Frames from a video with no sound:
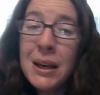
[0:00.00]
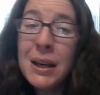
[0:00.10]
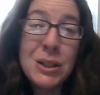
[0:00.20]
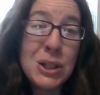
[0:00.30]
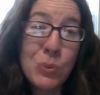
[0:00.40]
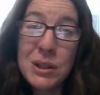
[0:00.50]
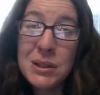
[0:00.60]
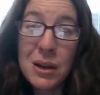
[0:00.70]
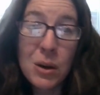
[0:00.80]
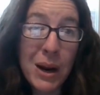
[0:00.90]
It just
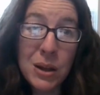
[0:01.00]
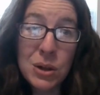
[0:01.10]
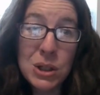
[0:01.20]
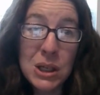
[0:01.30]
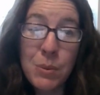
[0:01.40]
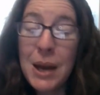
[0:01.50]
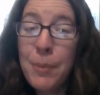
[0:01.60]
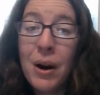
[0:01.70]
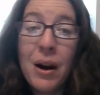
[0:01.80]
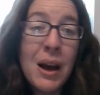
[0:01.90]
prints on a regular sheet of
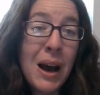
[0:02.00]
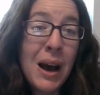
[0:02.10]
paper.